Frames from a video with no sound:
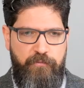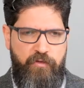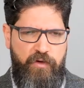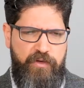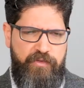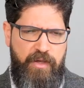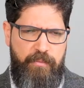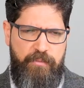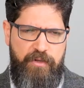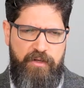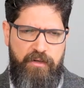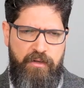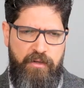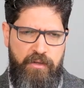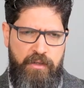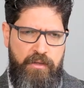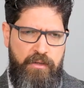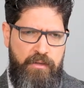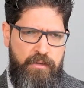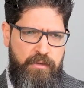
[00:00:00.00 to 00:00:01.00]
For example,
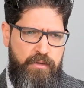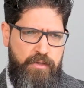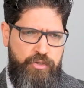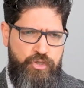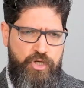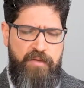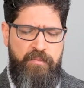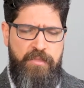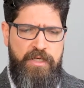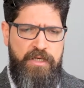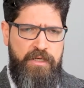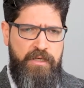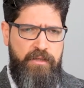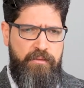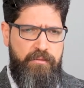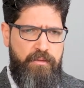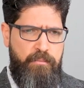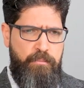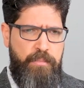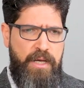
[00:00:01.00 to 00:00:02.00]

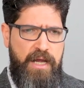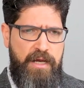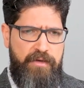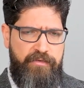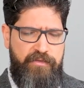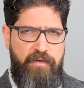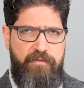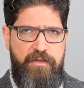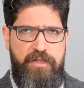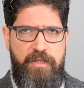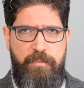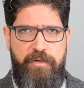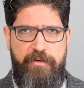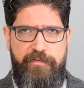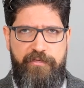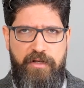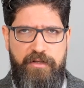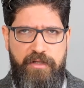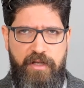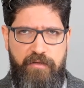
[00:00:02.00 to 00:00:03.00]
Germany buys
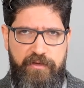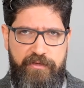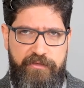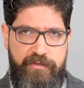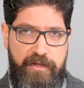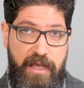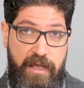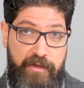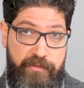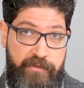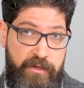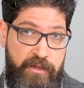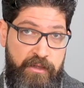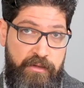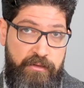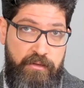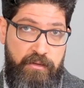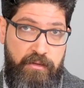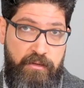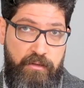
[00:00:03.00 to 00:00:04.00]
70% of its gas
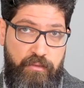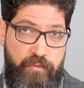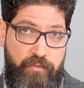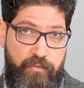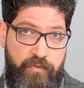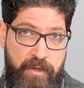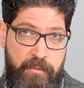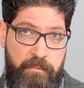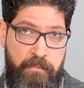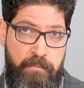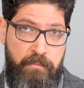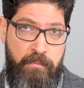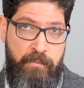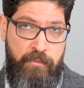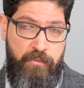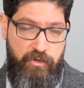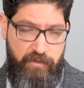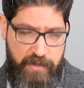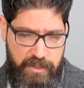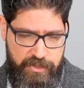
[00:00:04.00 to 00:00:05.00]
need from
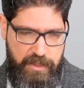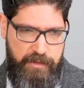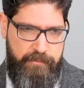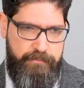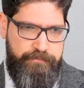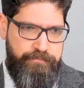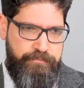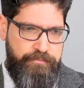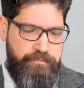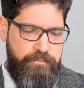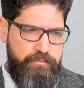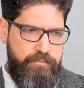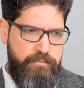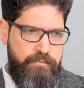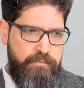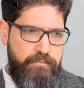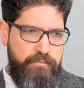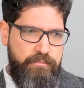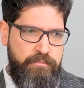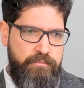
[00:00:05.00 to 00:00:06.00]
Russia.
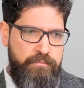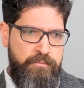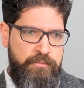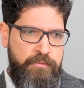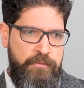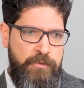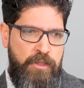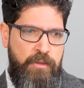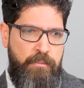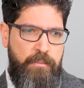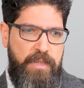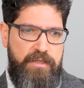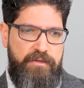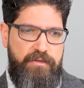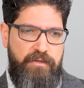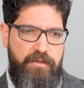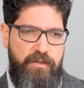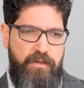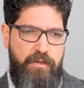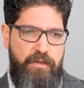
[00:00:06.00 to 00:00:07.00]

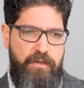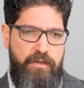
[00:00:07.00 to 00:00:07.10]
But